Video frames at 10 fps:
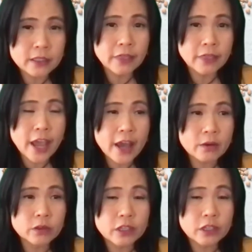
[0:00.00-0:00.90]
And that
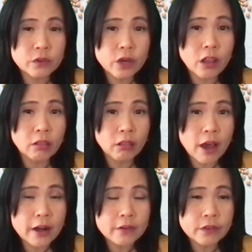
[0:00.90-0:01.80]
will give you a
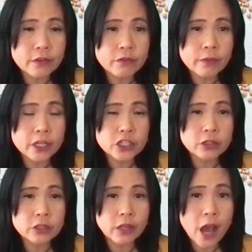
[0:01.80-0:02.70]
lot of
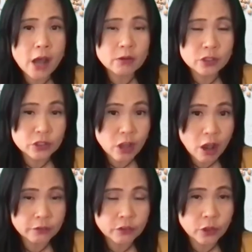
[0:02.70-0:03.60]
information on how
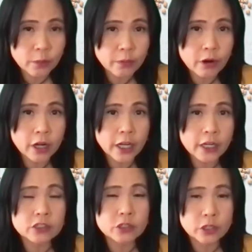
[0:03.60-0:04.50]
soft your
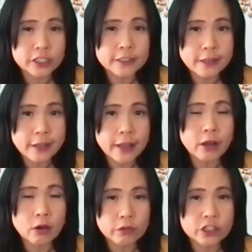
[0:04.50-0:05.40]
product is going to stay
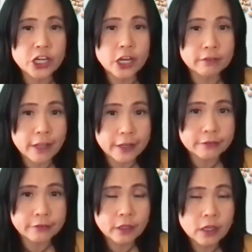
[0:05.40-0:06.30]
over shelf life.